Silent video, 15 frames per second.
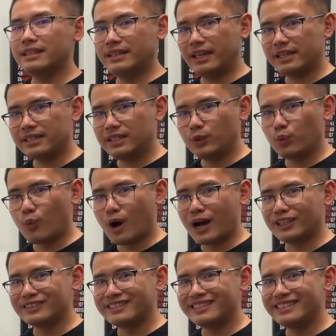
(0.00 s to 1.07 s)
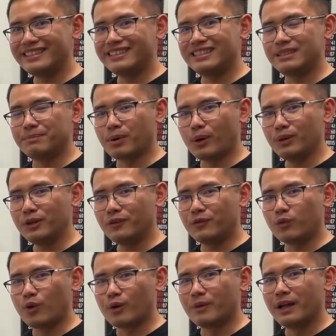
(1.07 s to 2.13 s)
negative 1 in the polar
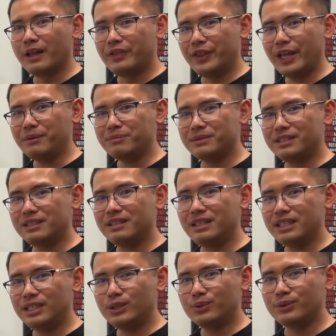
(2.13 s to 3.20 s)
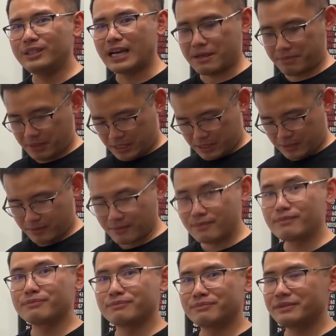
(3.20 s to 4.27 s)
form, namely e to the i pi.
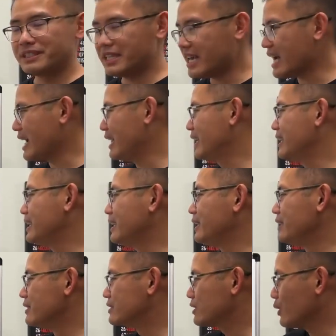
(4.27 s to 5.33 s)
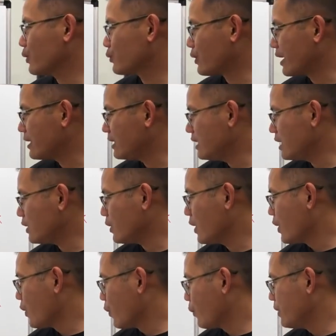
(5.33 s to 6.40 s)
Yeah, so right here,
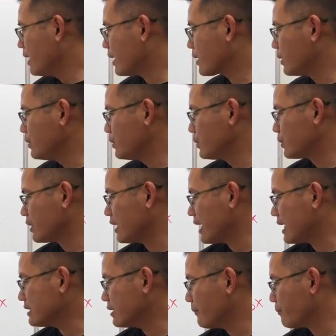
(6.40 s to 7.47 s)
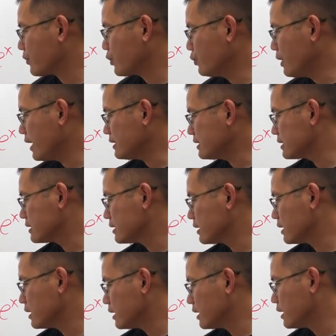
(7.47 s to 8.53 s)
we are going to get 2x
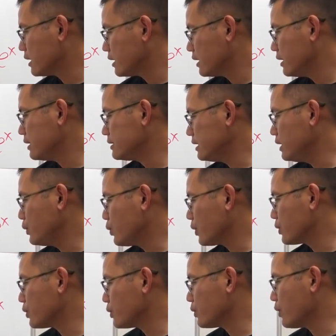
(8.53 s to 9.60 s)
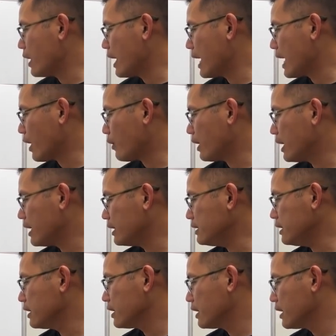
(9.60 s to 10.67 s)
it's equal to
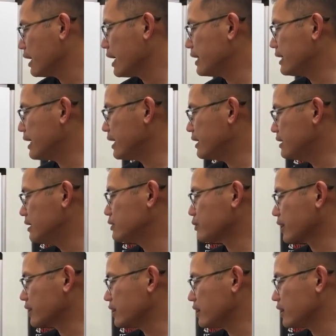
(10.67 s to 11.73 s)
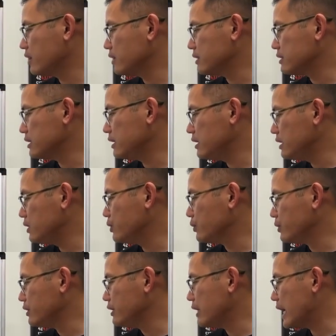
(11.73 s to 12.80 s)
ln, and then this right here is e to
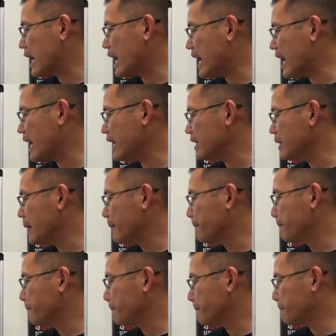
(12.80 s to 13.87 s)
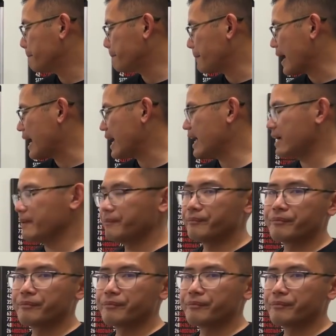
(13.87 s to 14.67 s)
the i pi.